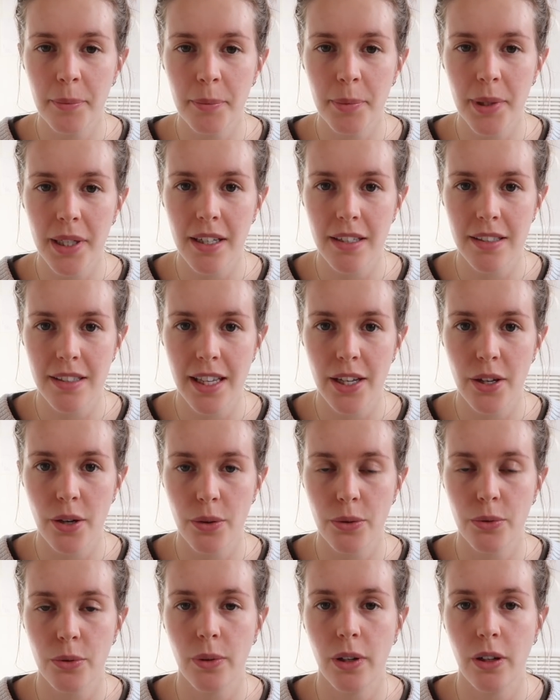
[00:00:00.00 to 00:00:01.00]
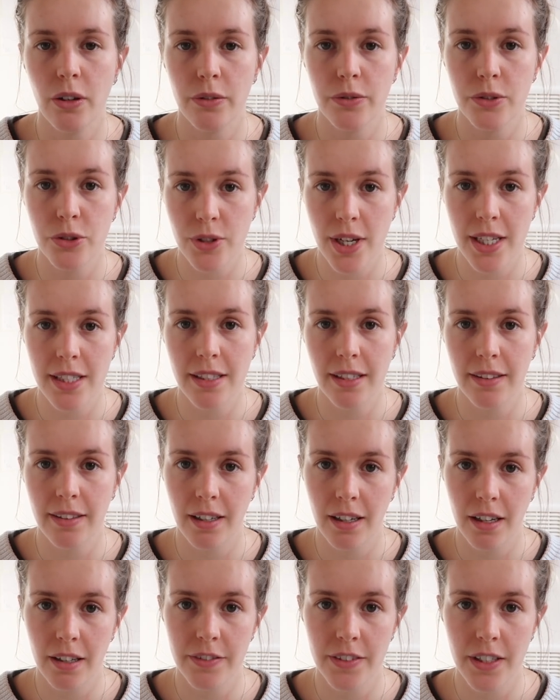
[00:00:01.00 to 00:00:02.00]
because they go through a lot of stress in
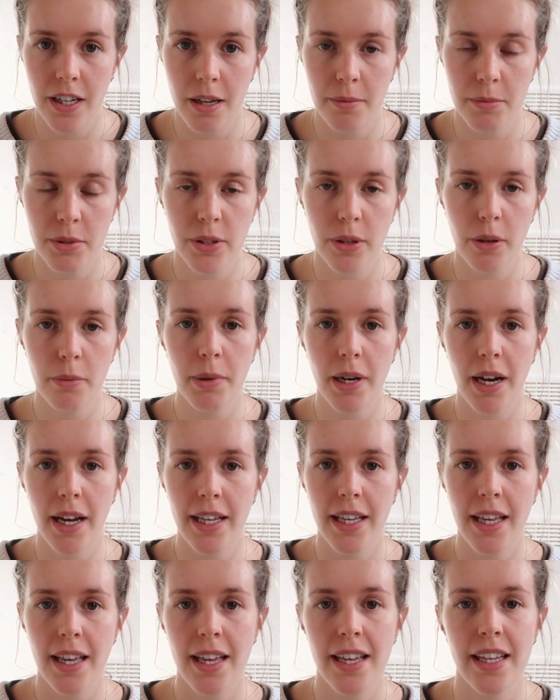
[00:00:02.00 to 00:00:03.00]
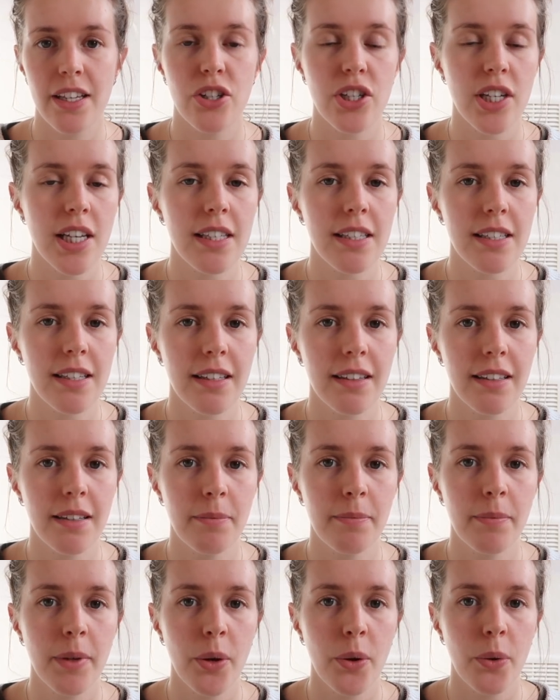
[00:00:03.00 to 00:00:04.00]
their lifetime. So by ingesting
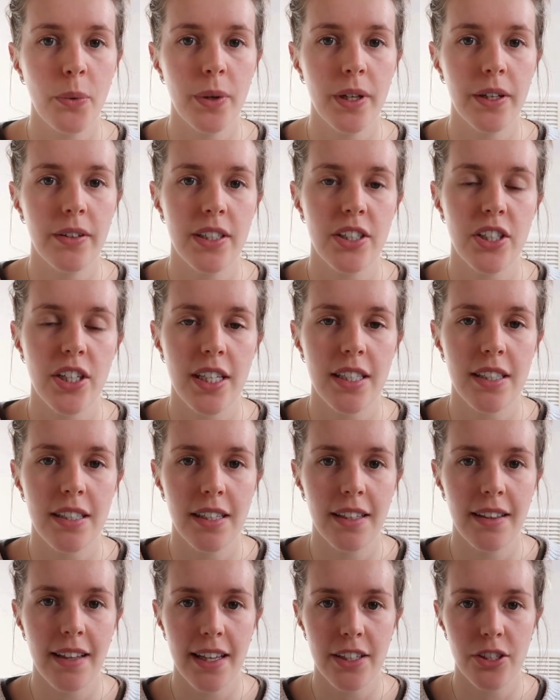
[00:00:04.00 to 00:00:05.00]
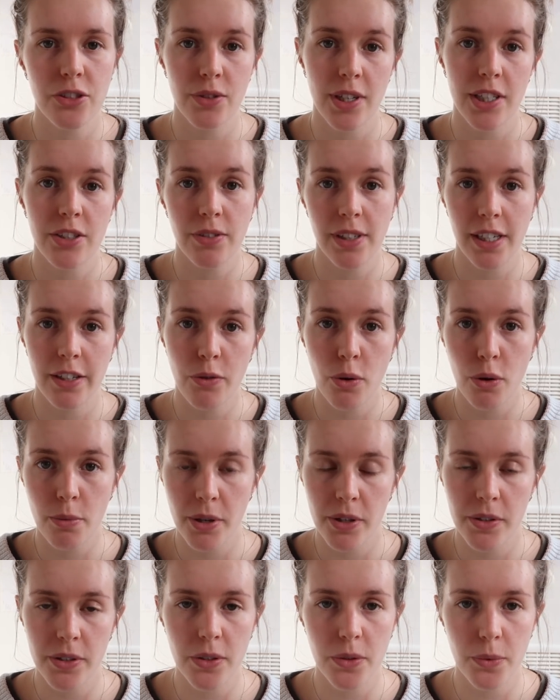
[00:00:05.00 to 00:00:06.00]
them, we're ingesting their stress relief
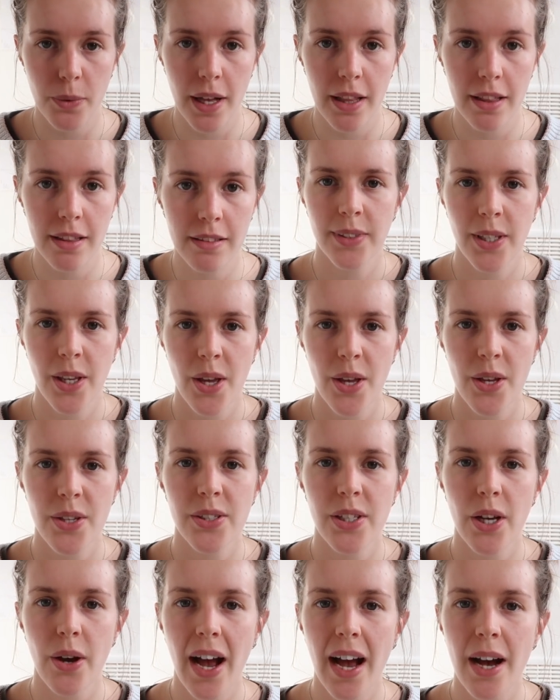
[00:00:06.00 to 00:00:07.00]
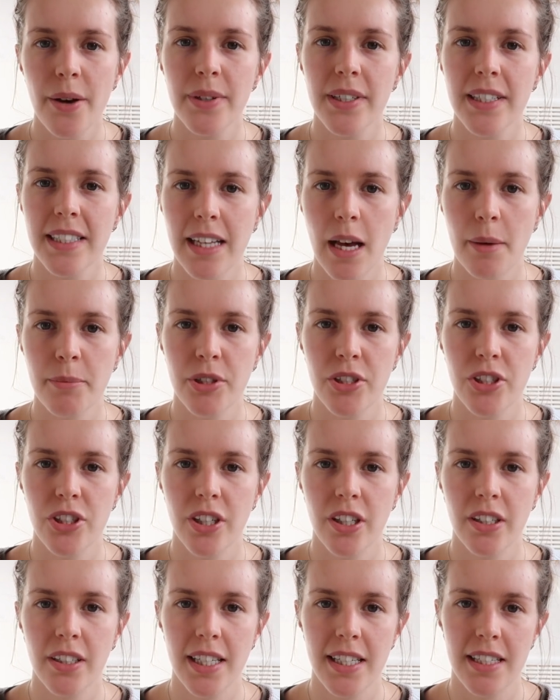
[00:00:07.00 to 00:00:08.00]
hormones as well. So how an
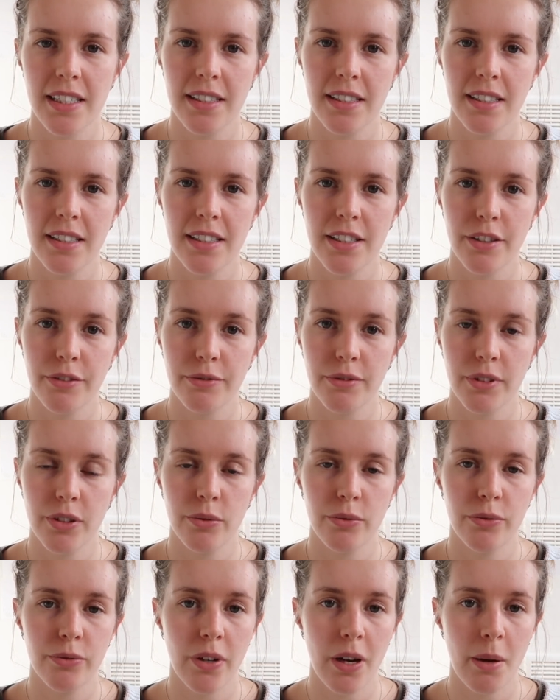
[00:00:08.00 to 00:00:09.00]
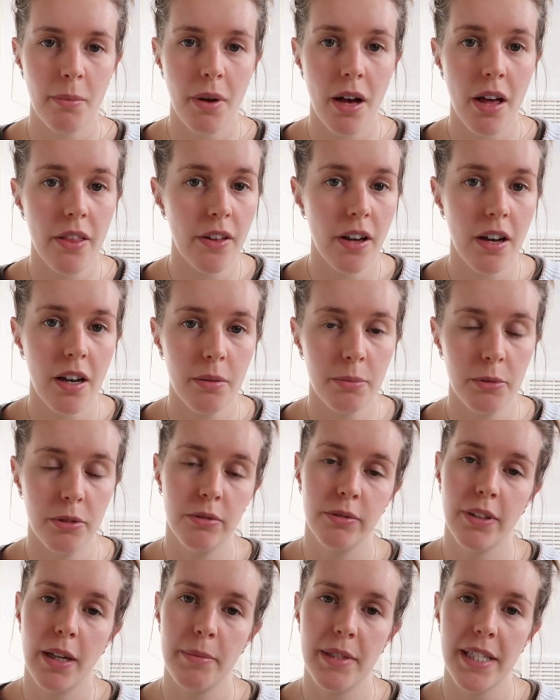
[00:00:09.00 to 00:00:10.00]
adaptogen is different from other
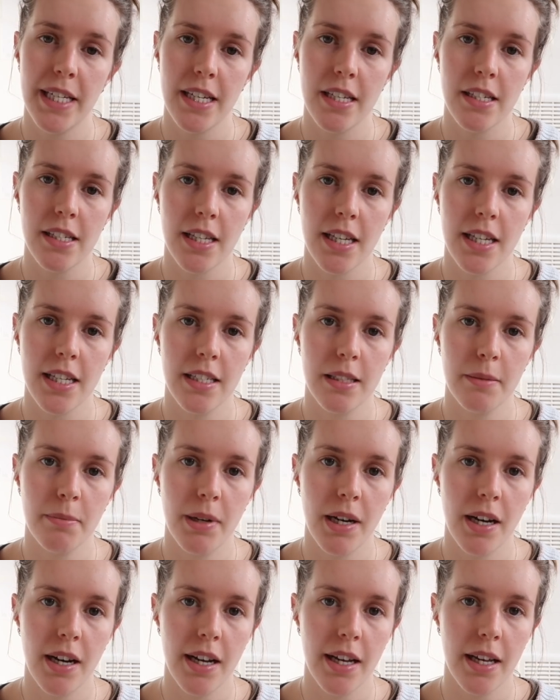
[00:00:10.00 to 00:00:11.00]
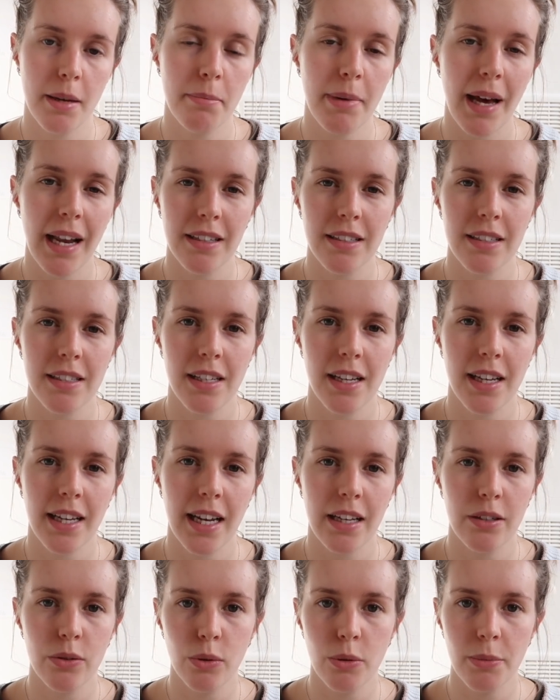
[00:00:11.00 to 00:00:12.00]
herbal remedies is by
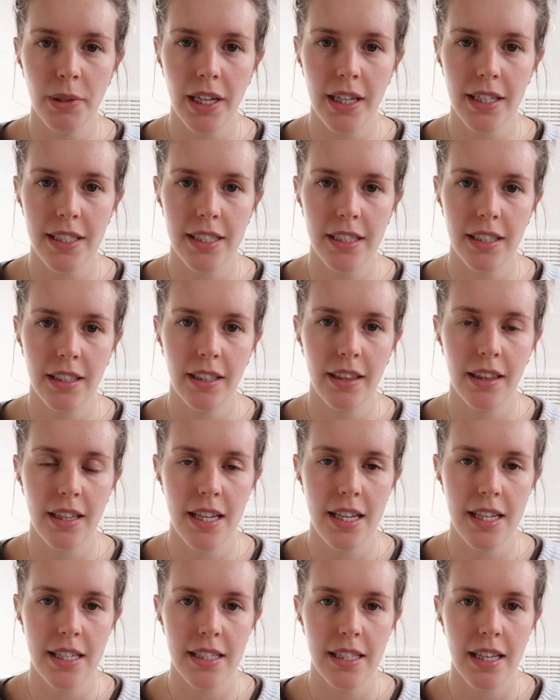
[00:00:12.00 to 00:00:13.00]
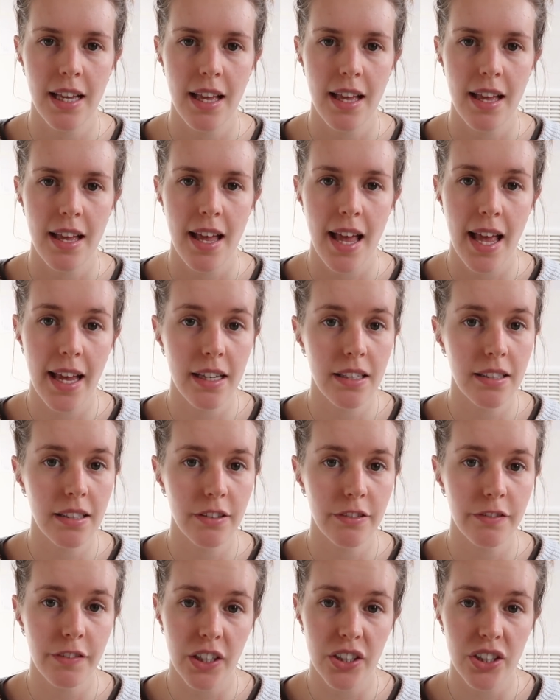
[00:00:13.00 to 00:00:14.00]
balancing and normalizing these 8
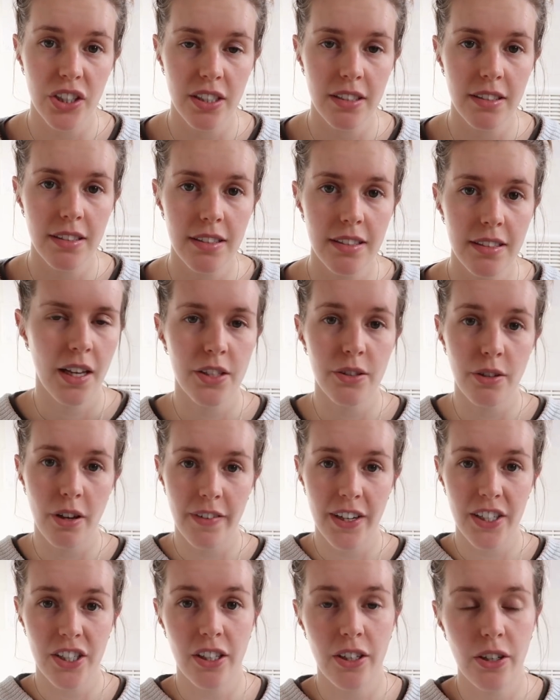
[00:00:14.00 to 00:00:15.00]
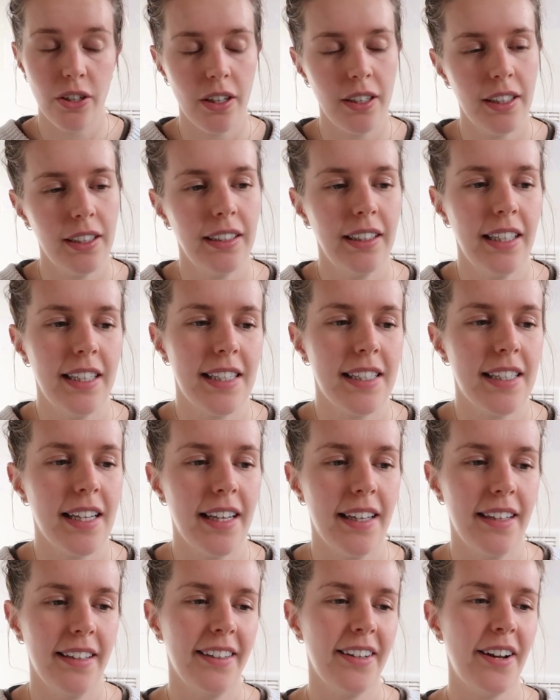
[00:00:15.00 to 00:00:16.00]
functions. So I've actually got a little list
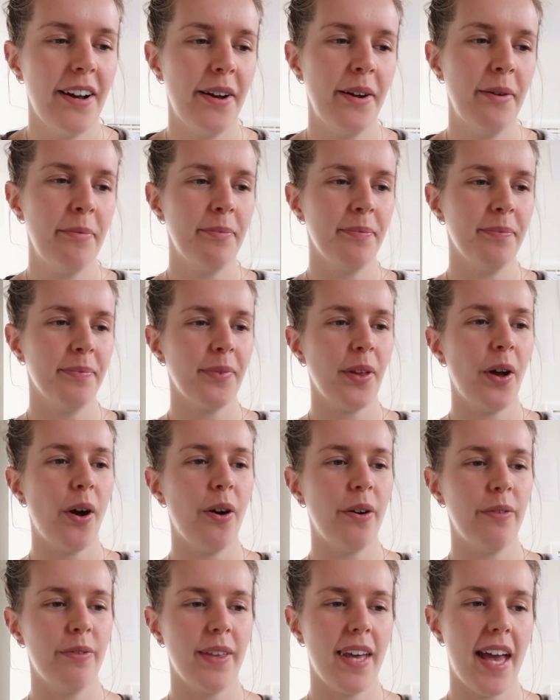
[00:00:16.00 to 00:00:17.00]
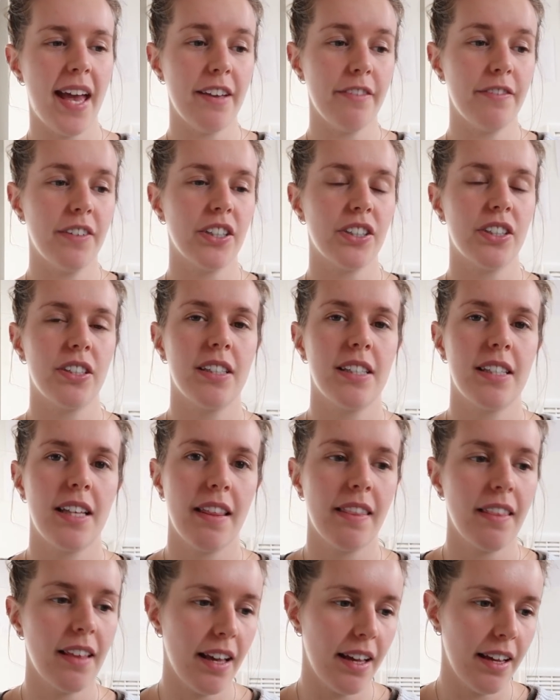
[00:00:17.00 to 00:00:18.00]
here of the 8 functions
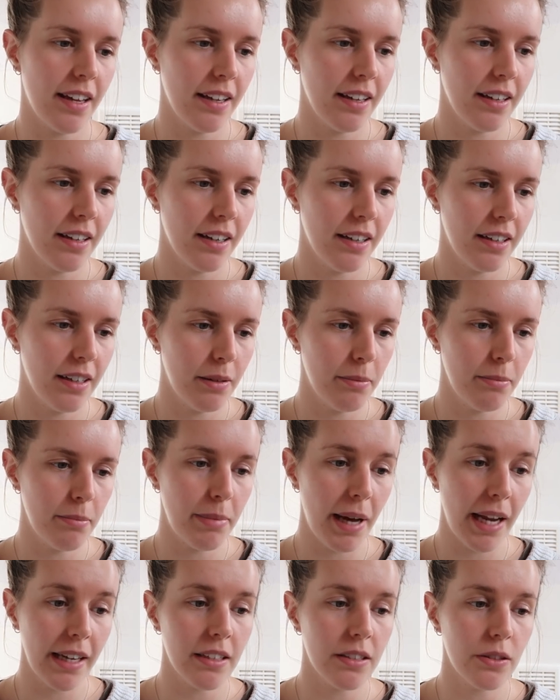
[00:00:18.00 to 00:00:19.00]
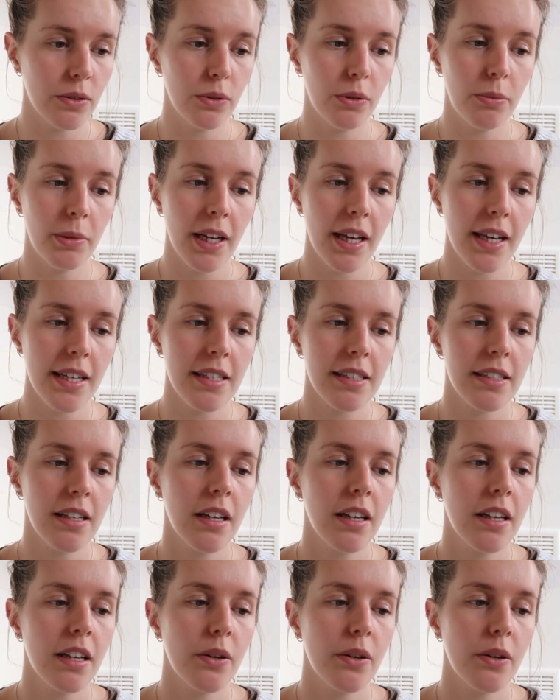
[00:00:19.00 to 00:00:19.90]
that they balance and normalize.